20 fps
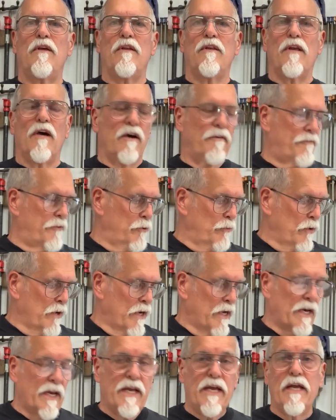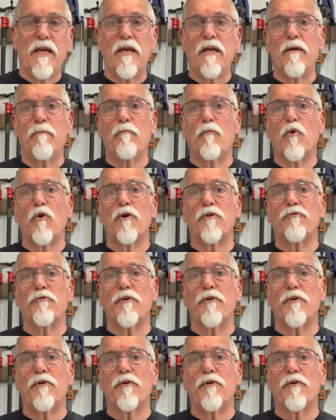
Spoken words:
Now, if you want a more